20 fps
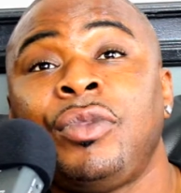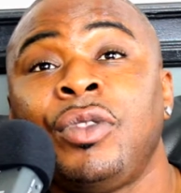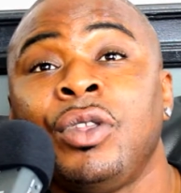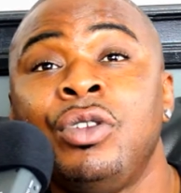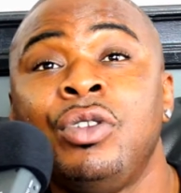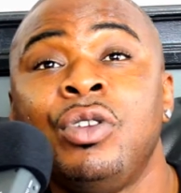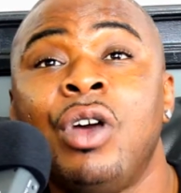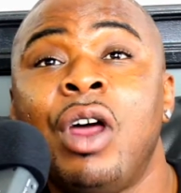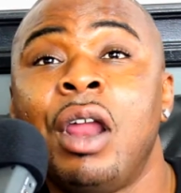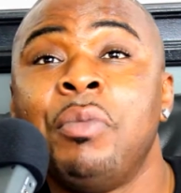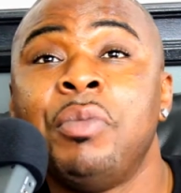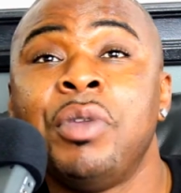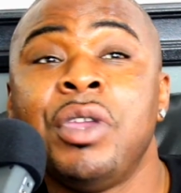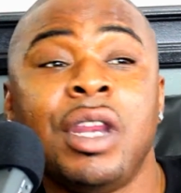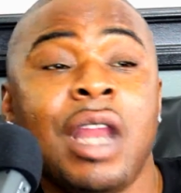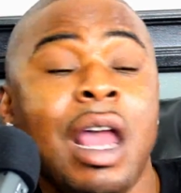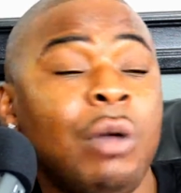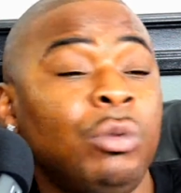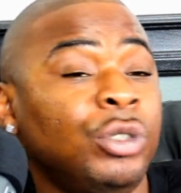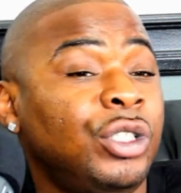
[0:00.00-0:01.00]
You know what I
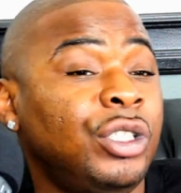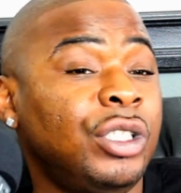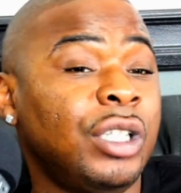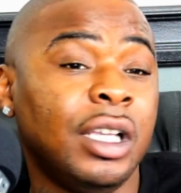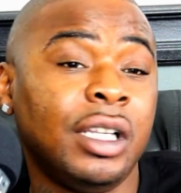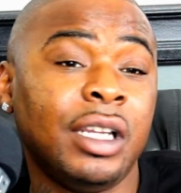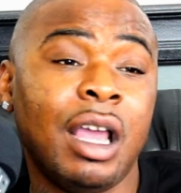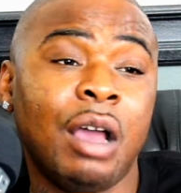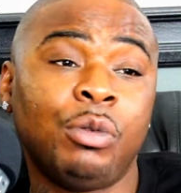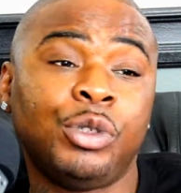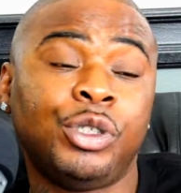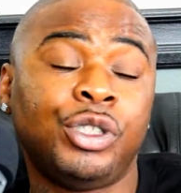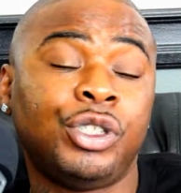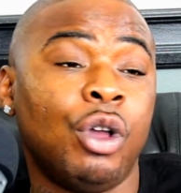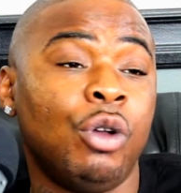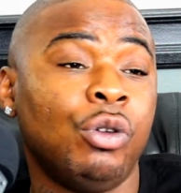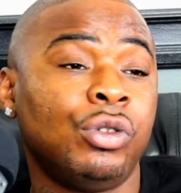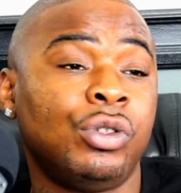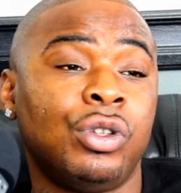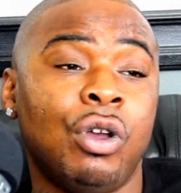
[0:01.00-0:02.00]
mean? That was
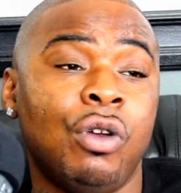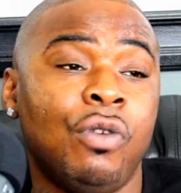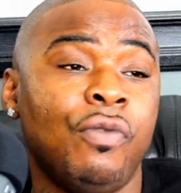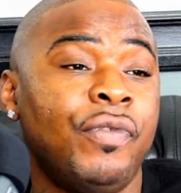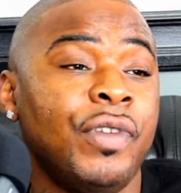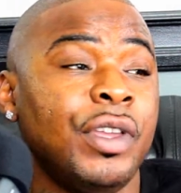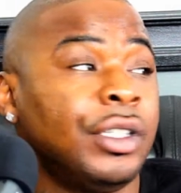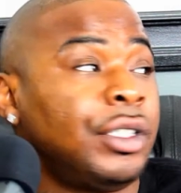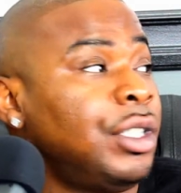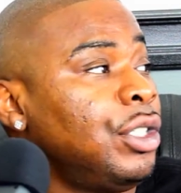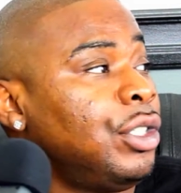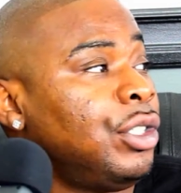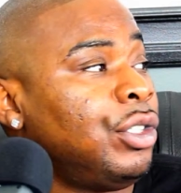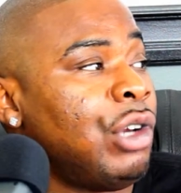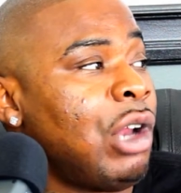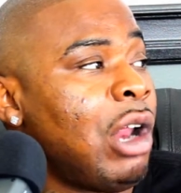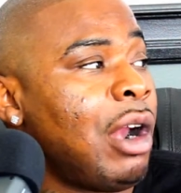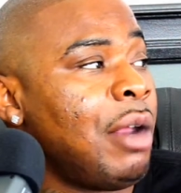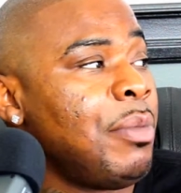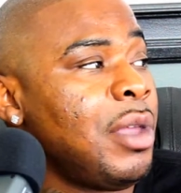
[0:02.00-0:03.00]
so vicious, you
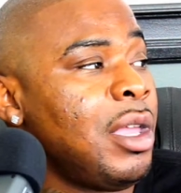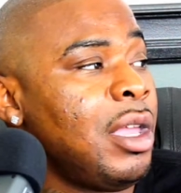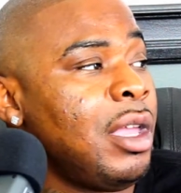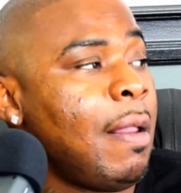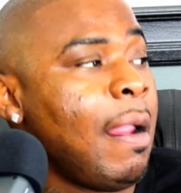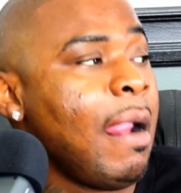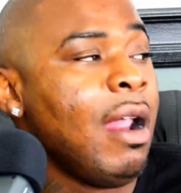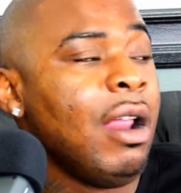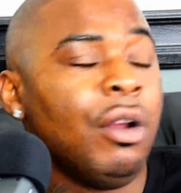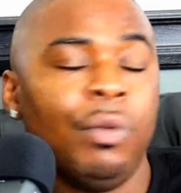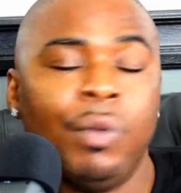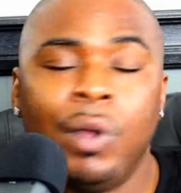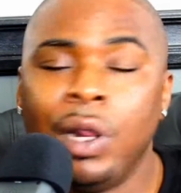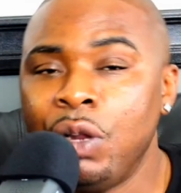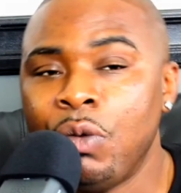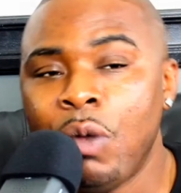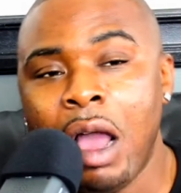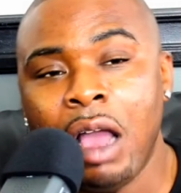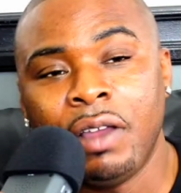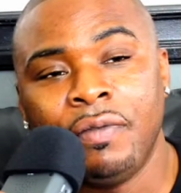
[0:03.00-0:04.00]
know what I mean? Really
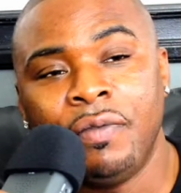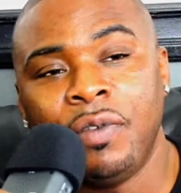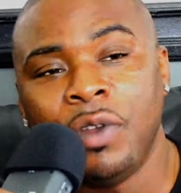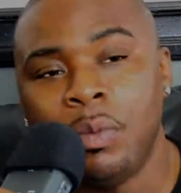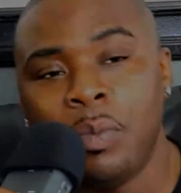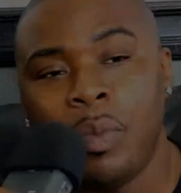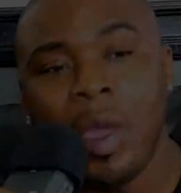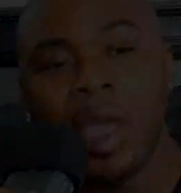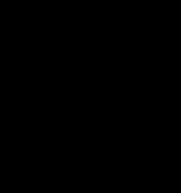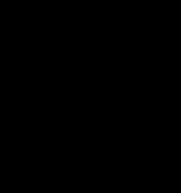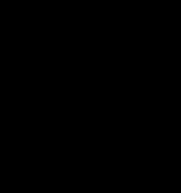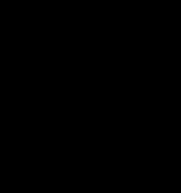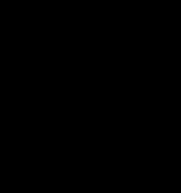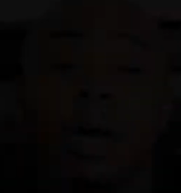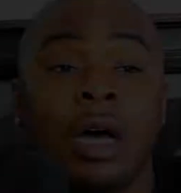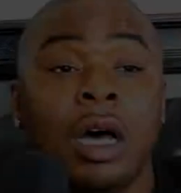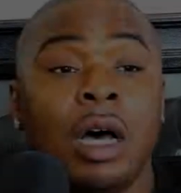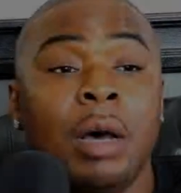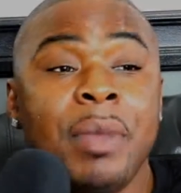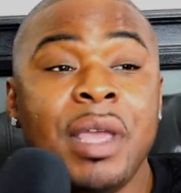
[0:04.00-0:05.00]
rocking for the Bay
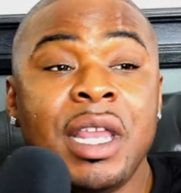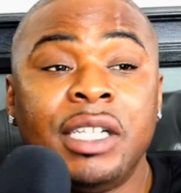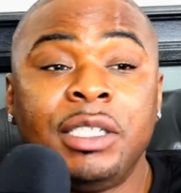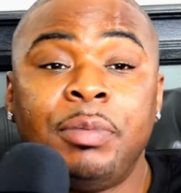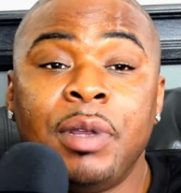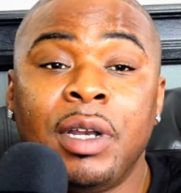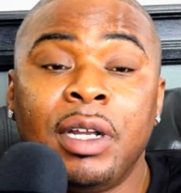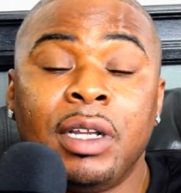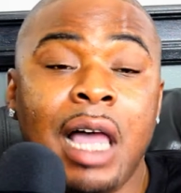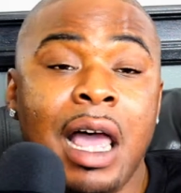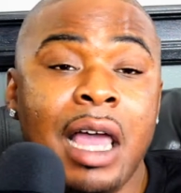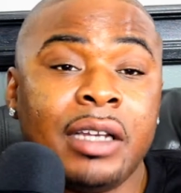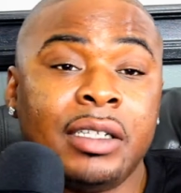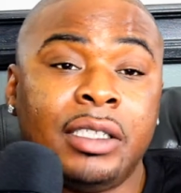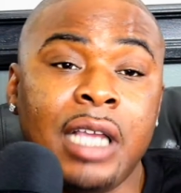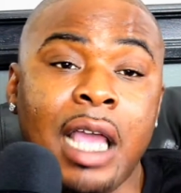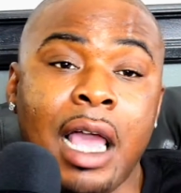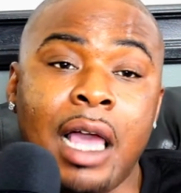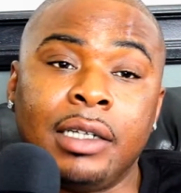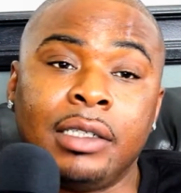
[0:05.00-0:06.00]
Area. Man, it's been a lot of
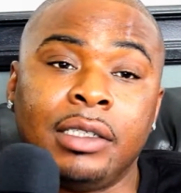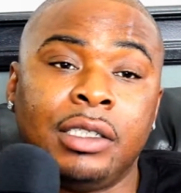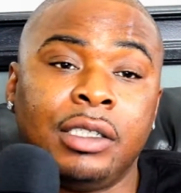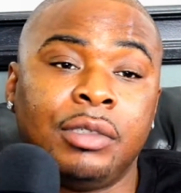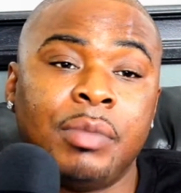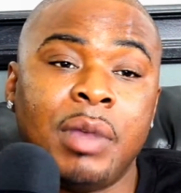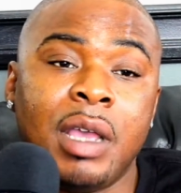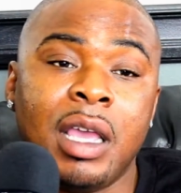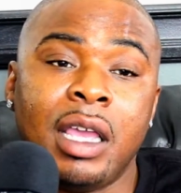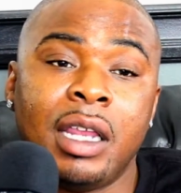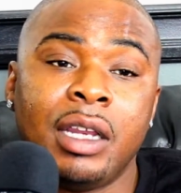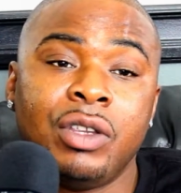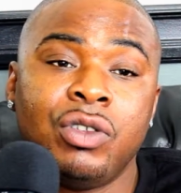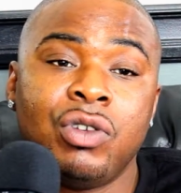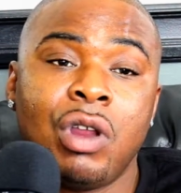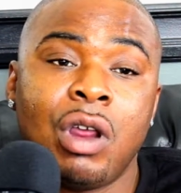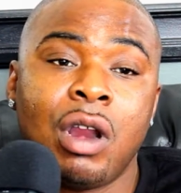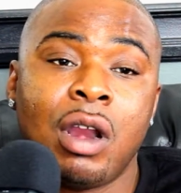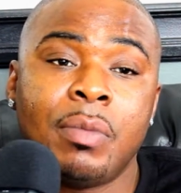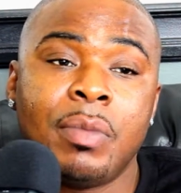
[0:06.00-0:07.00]
challenges, man. You
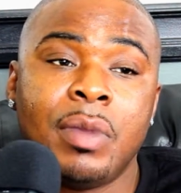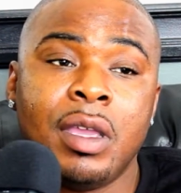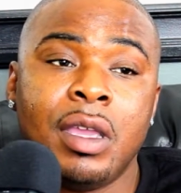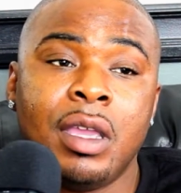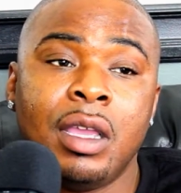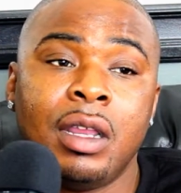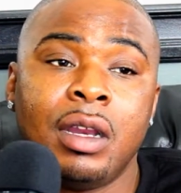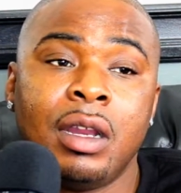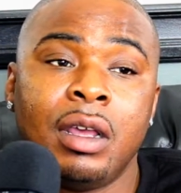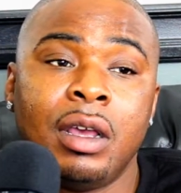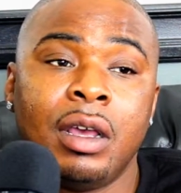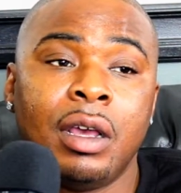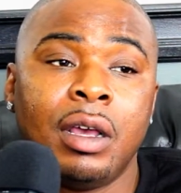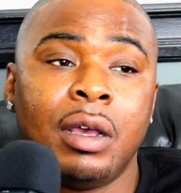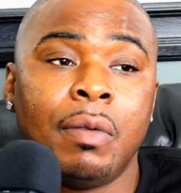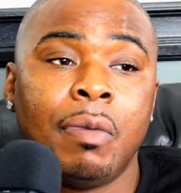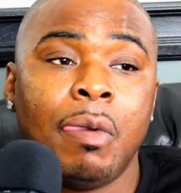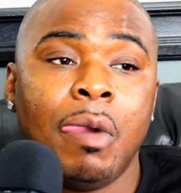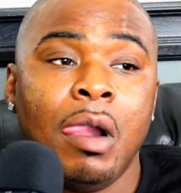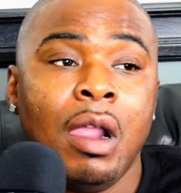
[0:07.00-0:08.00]
know what I mean?
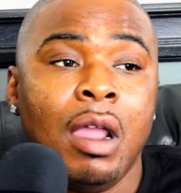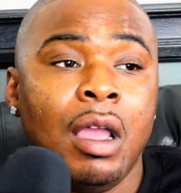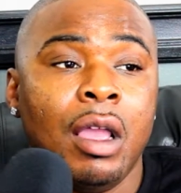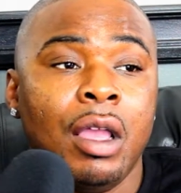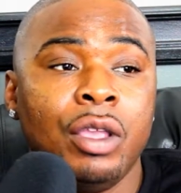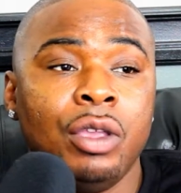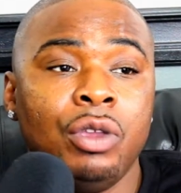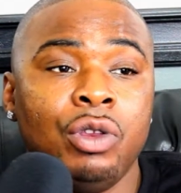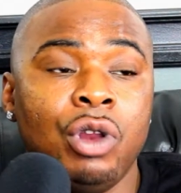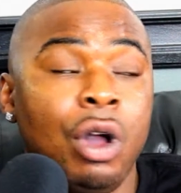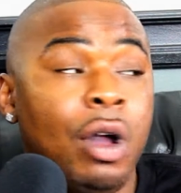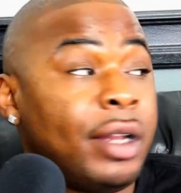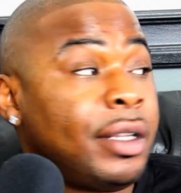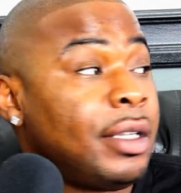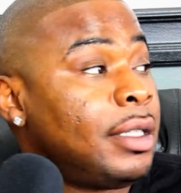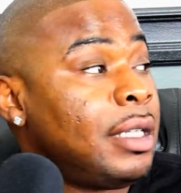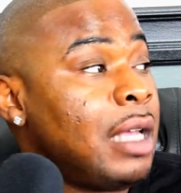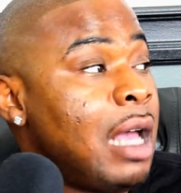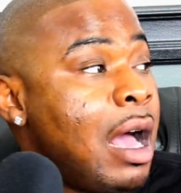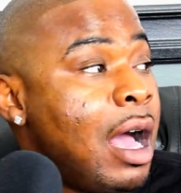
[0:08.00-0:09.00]
You know, at the
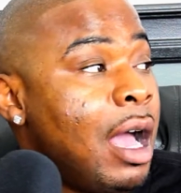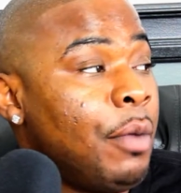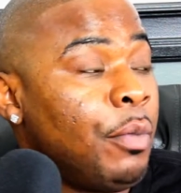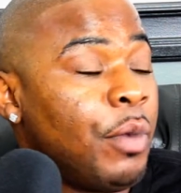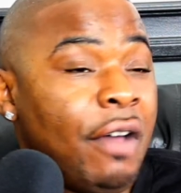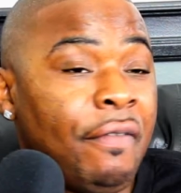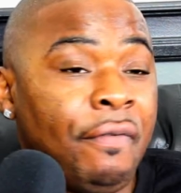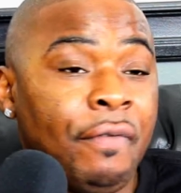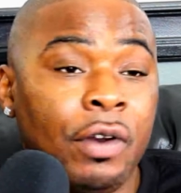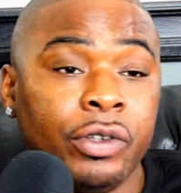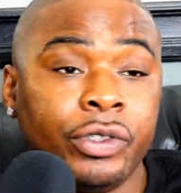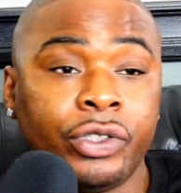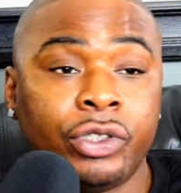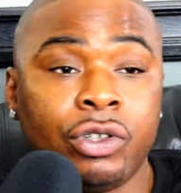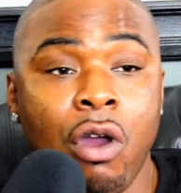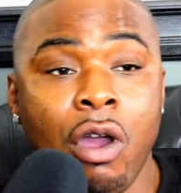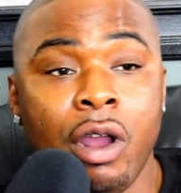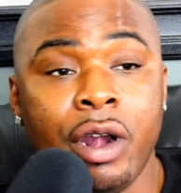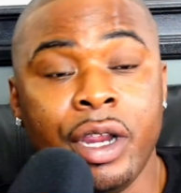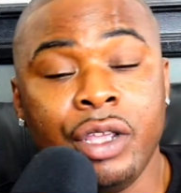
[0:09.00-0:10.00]
time when I first
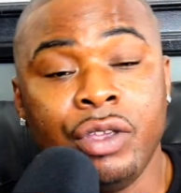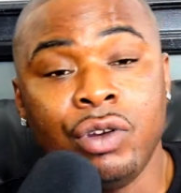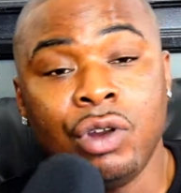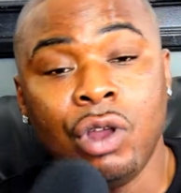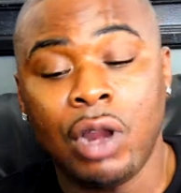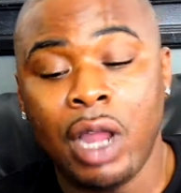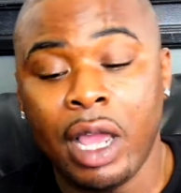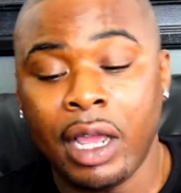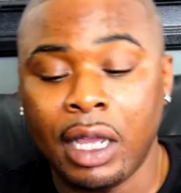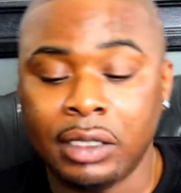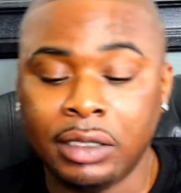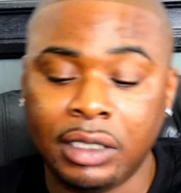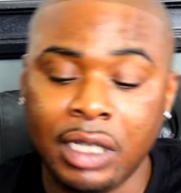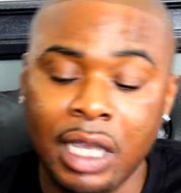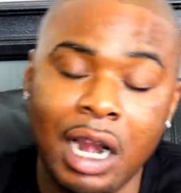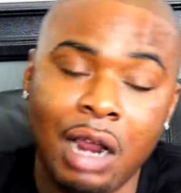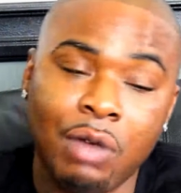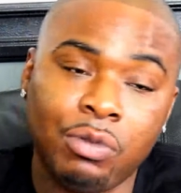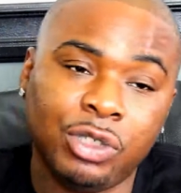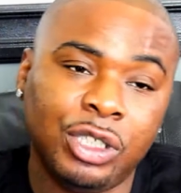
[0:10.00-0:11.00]
started, you know, like I
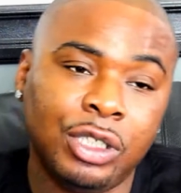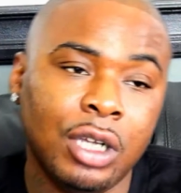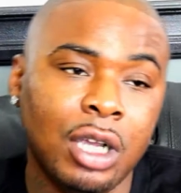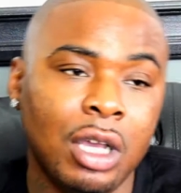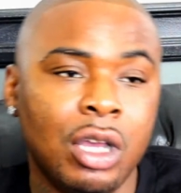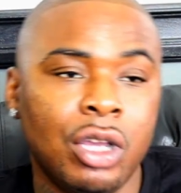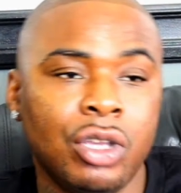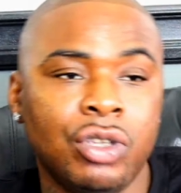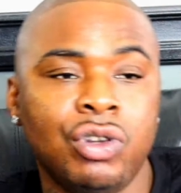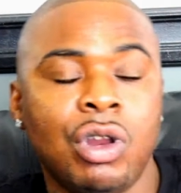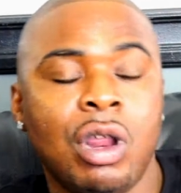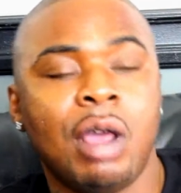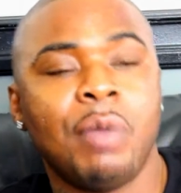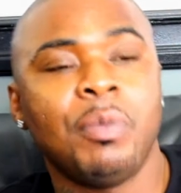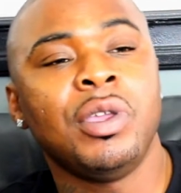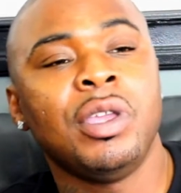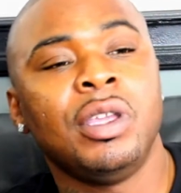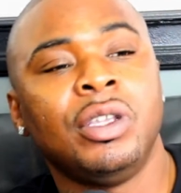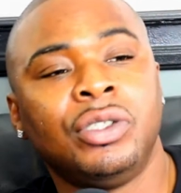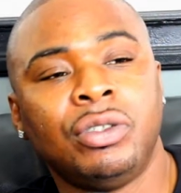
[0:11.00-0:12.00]
said, I was young, you know what I
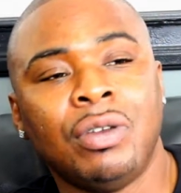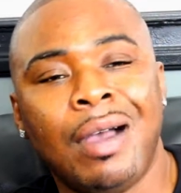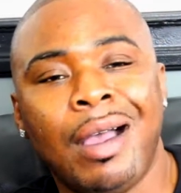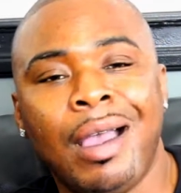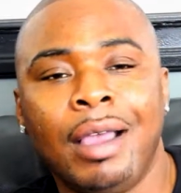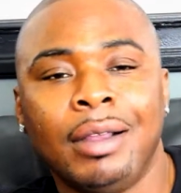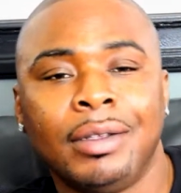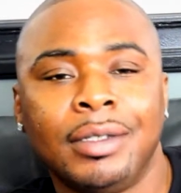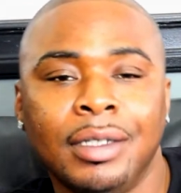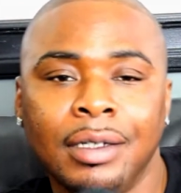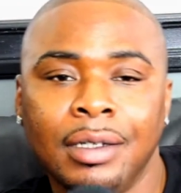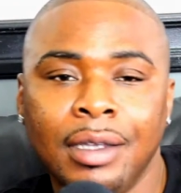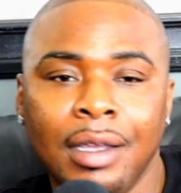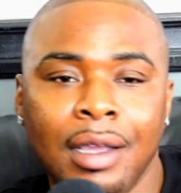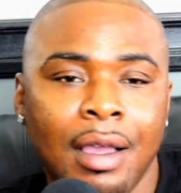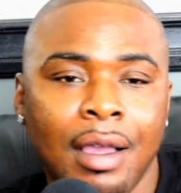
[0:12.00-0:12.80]
mean? So I had to,